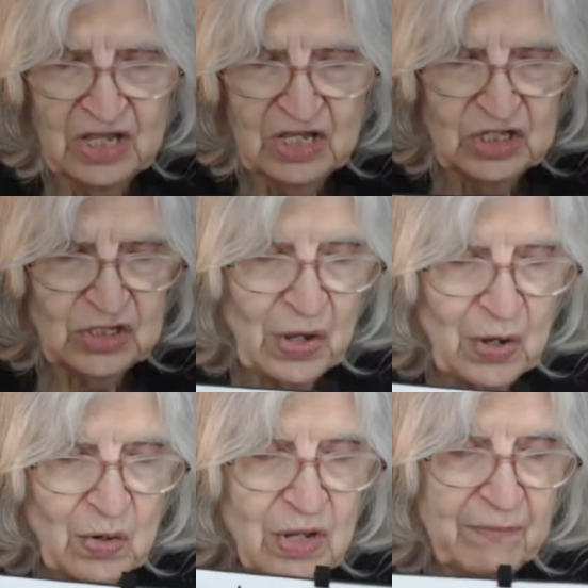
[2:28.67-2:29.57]

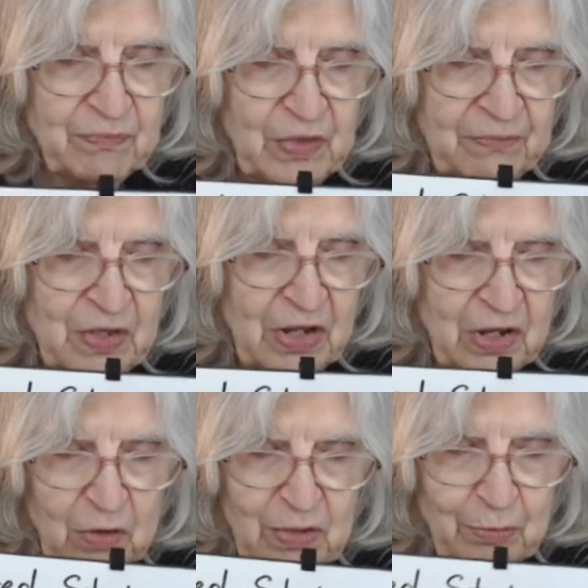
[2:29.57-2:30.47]
So
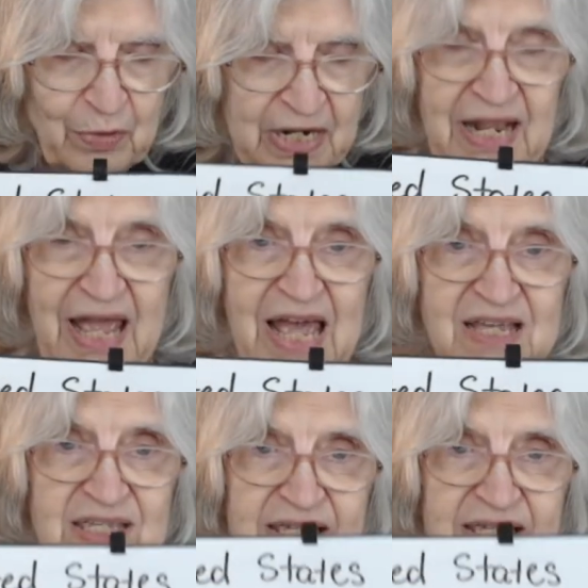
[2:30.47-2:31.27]
we put an S